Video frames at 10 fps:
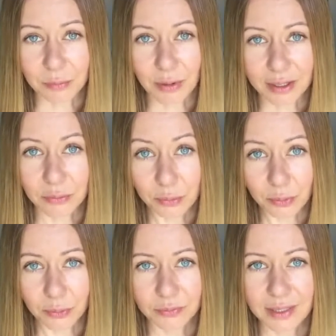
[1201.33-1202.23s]
a
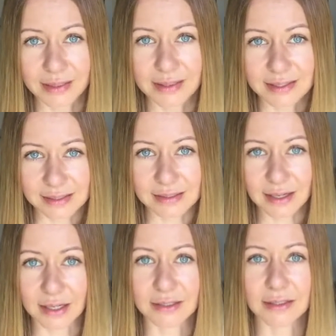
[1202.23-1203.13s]
breakthrough, that this is
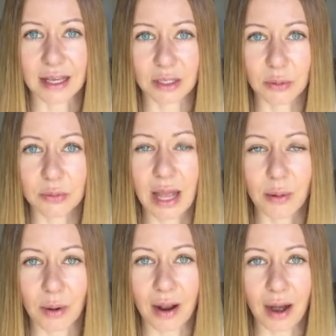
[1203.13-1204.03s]
it, that you
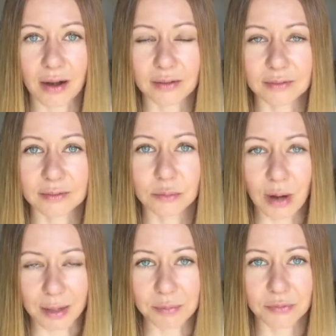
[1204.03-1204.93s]
now are
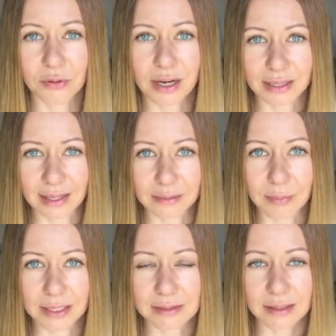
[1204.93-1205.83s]
ripe for
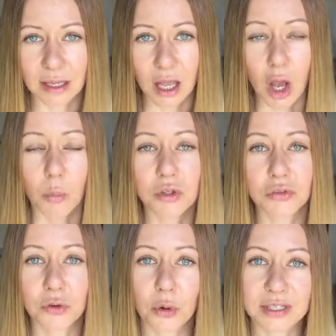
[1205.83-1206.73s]
enlightenment, which
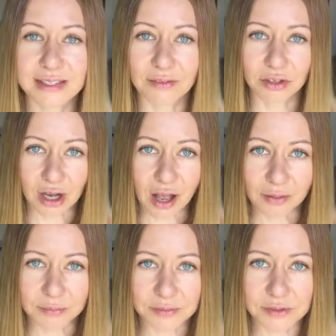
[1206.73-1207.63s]
of course never
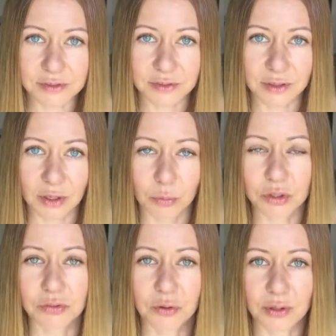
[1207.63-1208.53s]
comes.
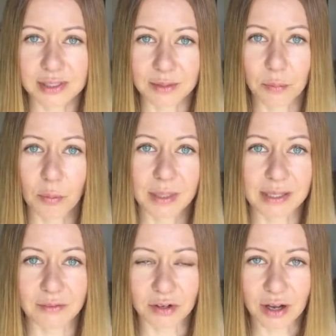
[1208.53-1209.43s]
Which of course that moment
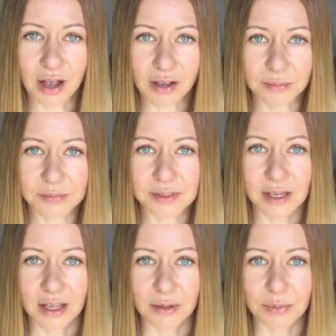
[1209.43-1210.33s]
never comes,
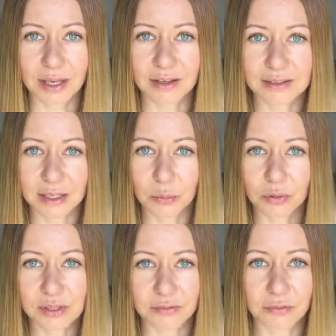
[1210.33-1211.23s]
because it
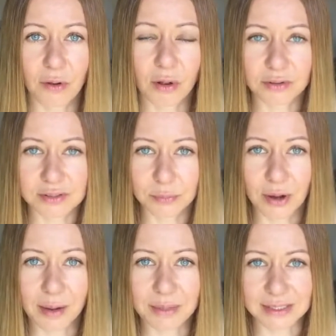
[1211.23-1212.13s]
was a false
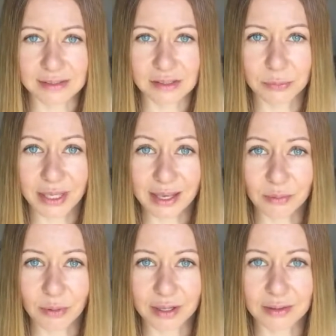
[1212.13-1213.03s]
premise to
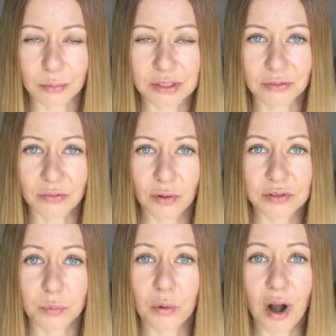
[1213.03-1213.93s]
begin with. It was a
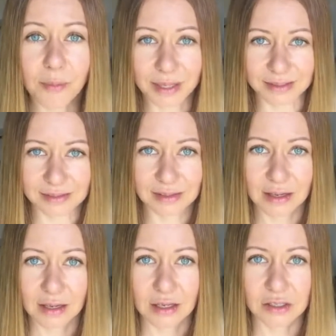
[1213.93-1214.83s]
false promise
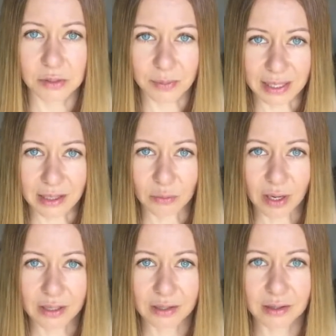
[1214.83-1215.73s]
to begin
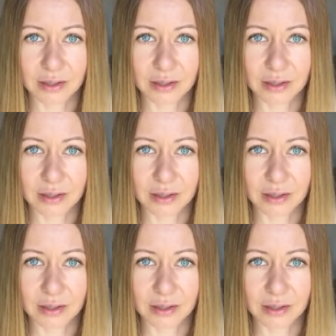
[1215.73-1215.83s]
with.